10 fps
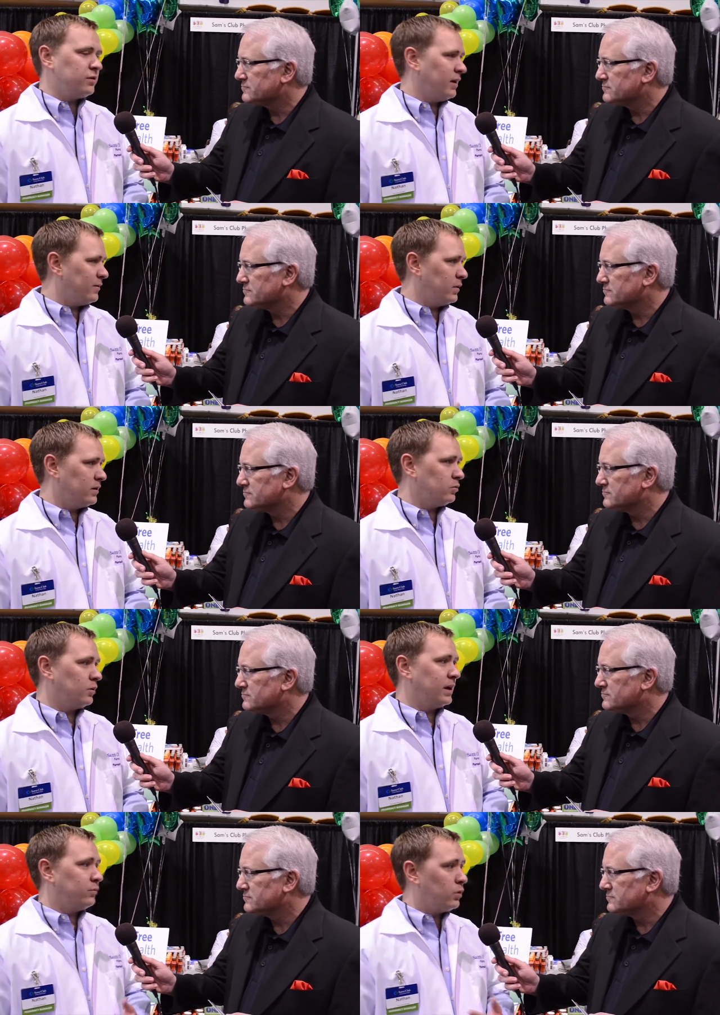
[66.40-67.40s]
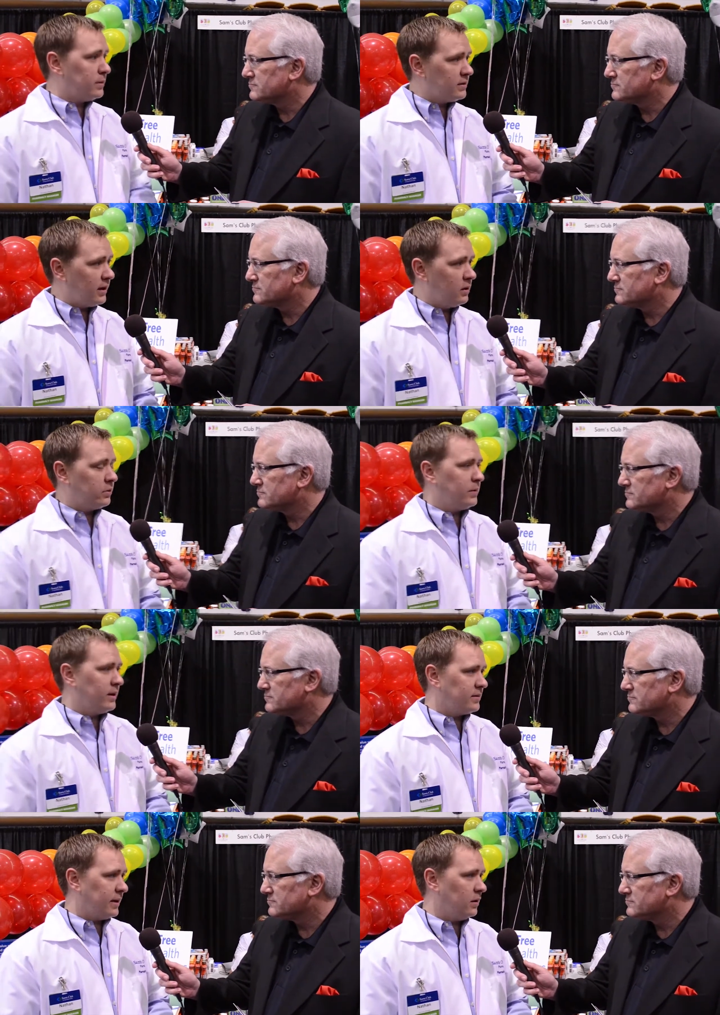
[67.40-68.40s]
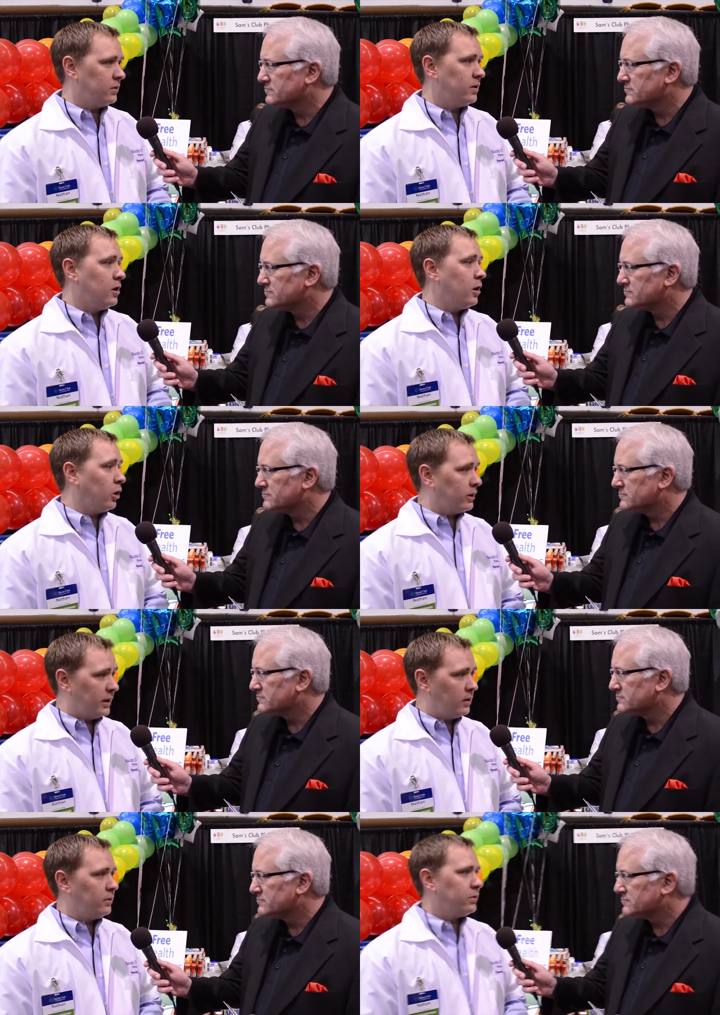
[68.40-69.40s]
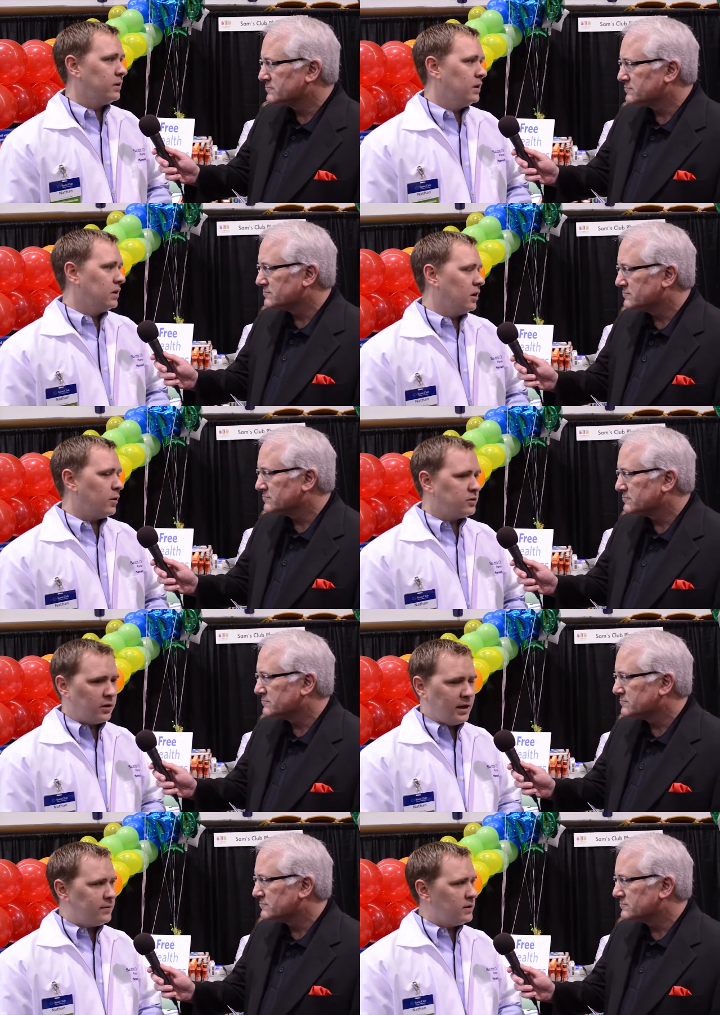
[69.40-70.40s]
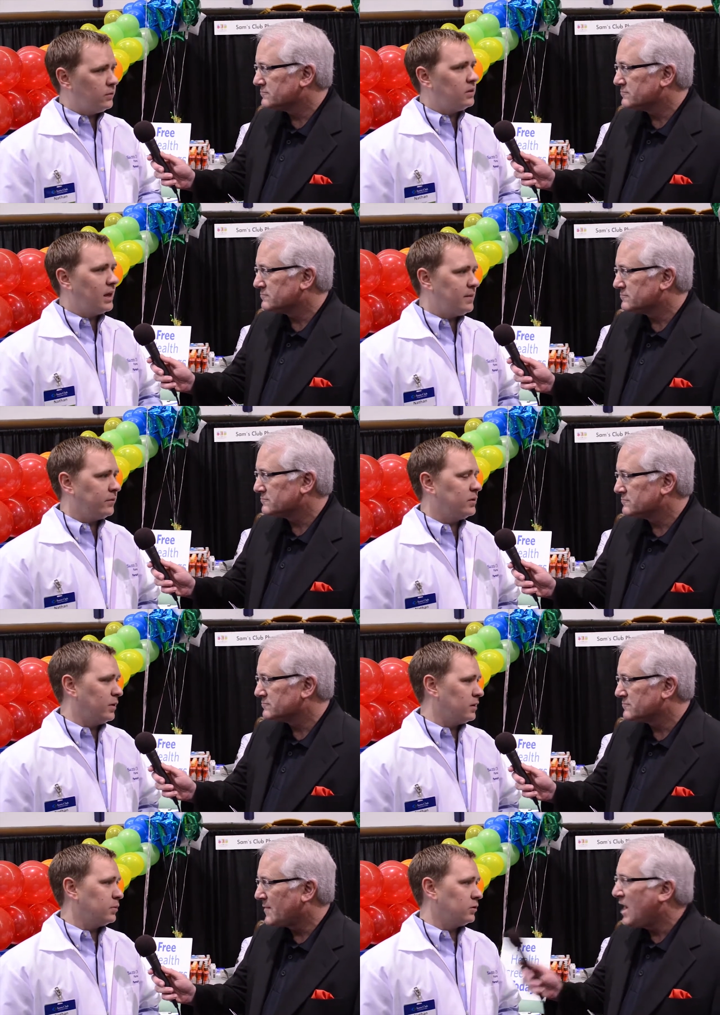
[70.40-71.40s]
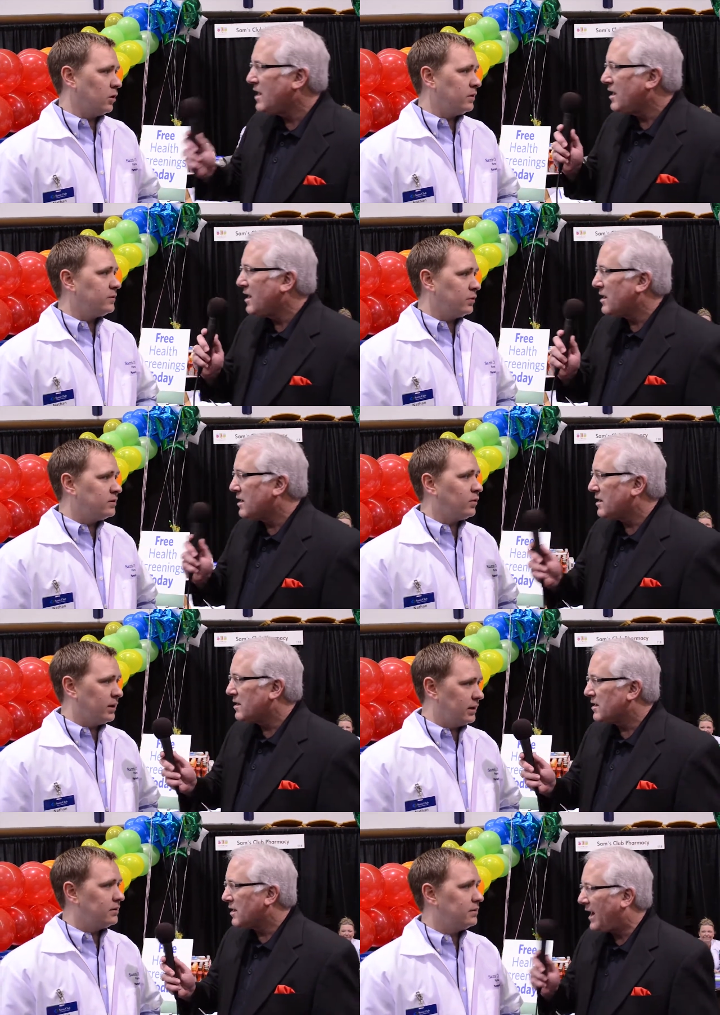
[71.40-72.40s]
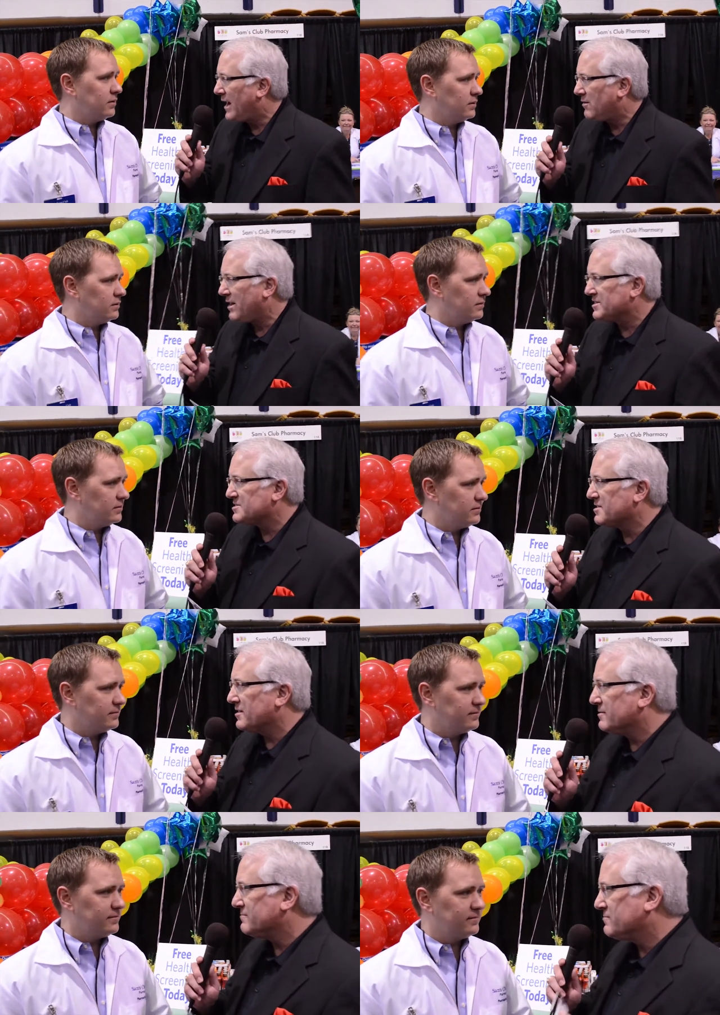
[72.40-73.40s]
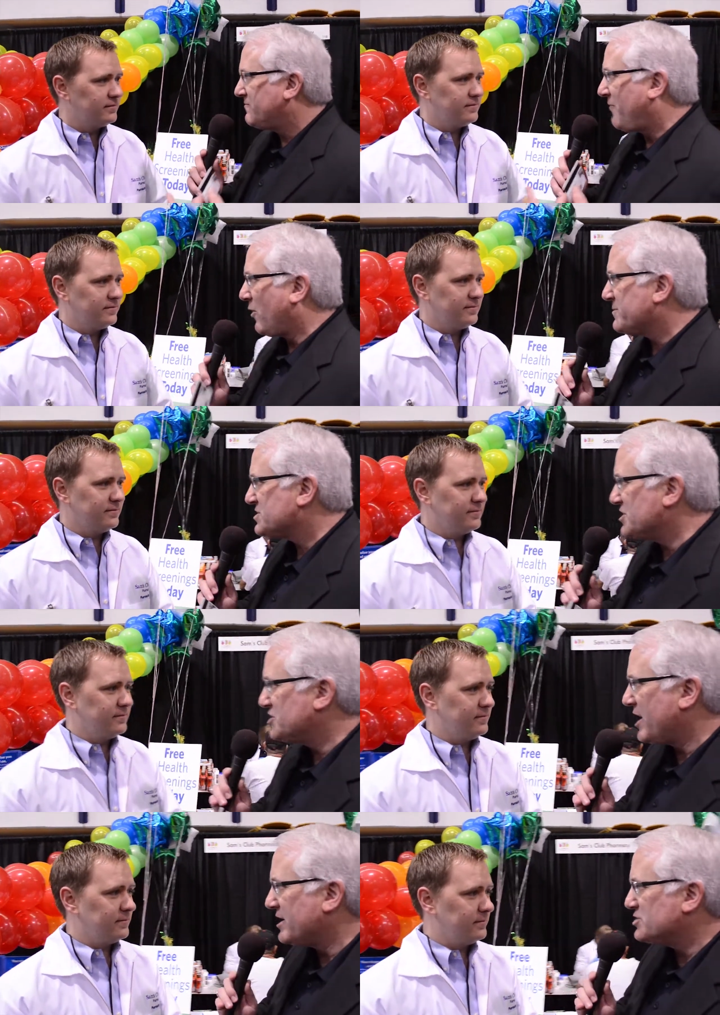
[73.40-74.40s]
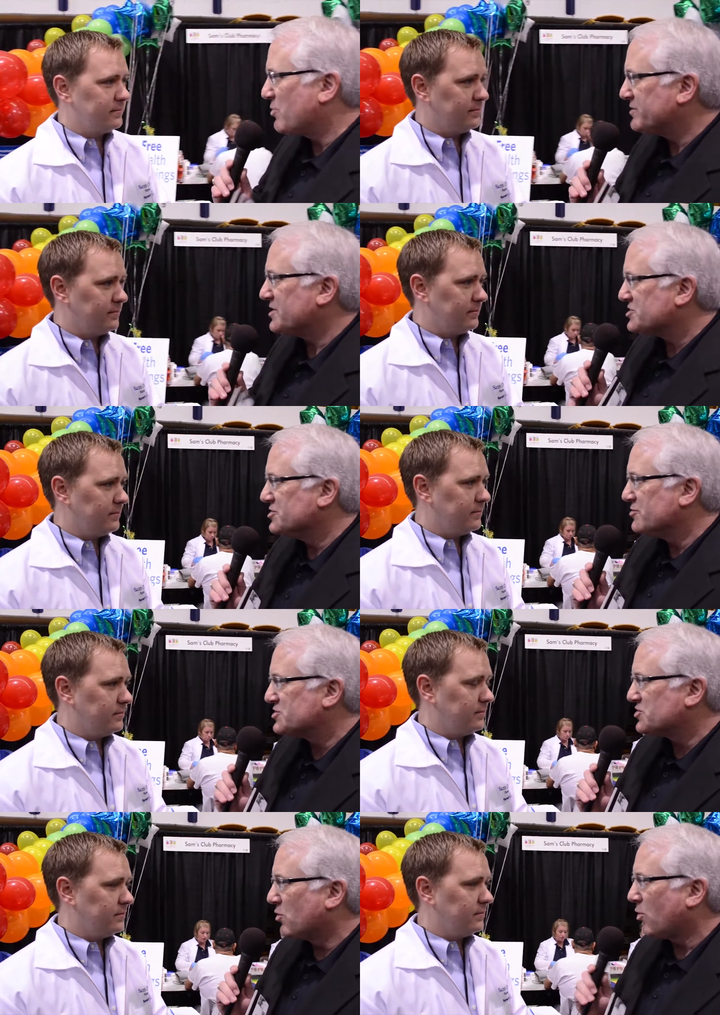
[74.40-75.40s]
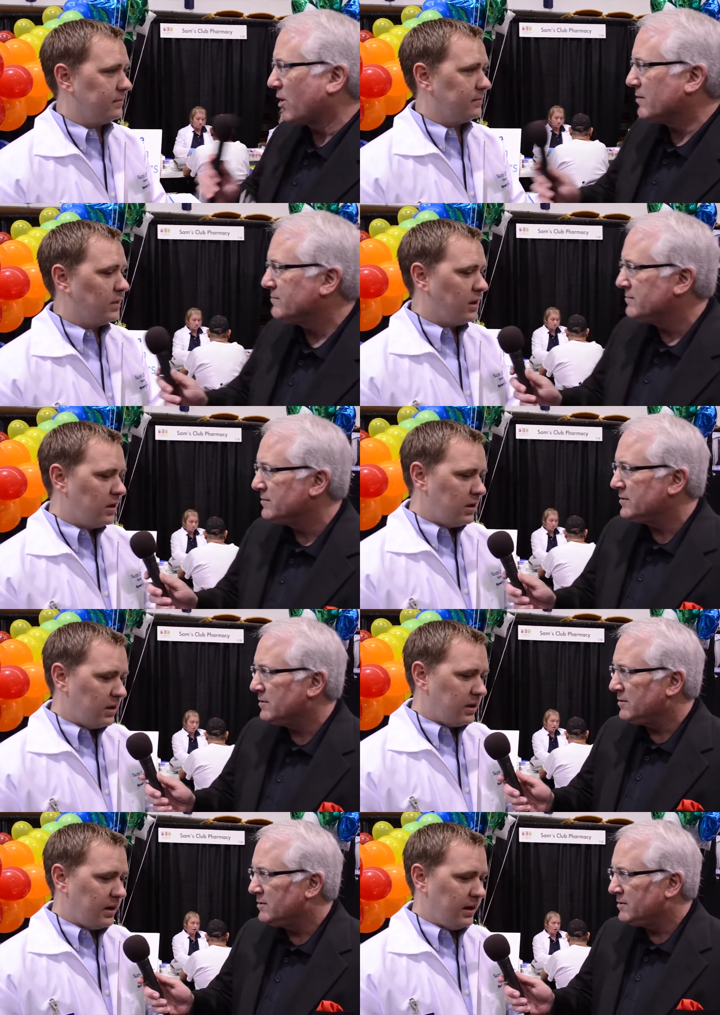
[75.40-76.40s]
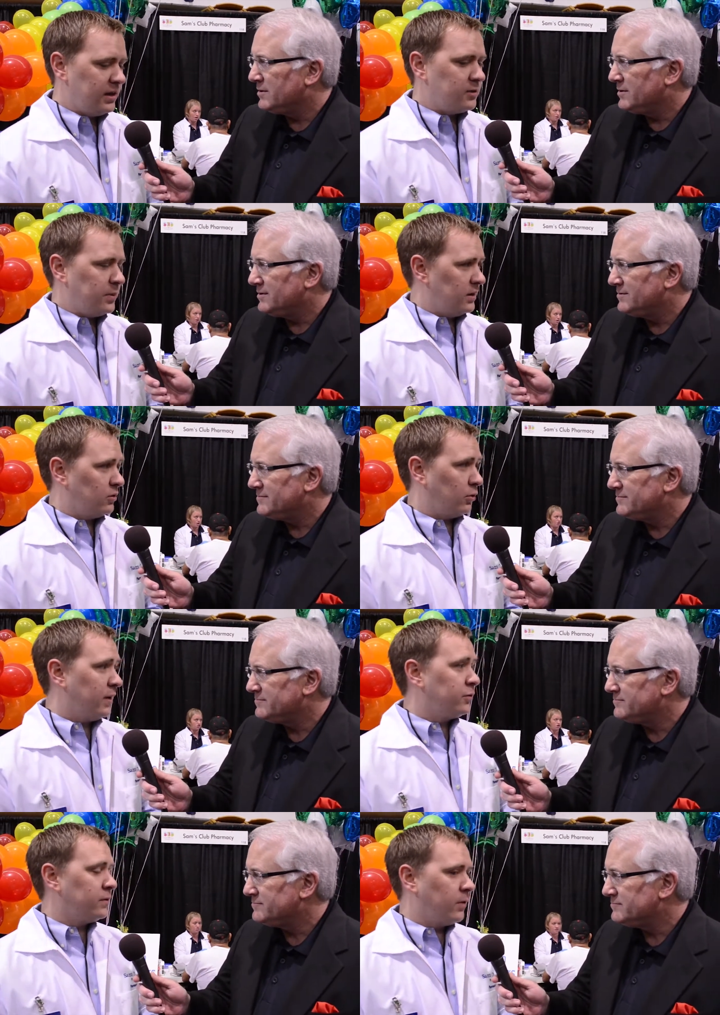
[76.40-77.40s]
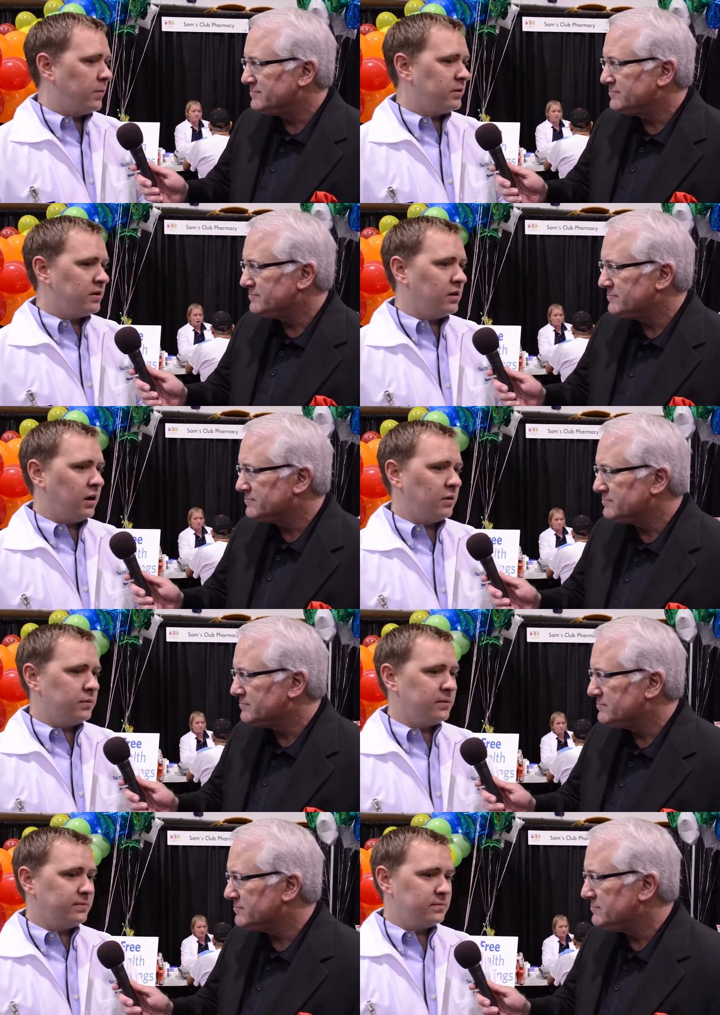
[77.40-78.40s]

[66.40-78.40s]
Speaker 1: also have months where we'll have women's health and men's health, heart health, always try to have a different theme every month, but they're always free screenings.
Speaker 2: How has the pharmacy changed with this new store?
Speaker 1: It has been great for the pharmacy. Uh, we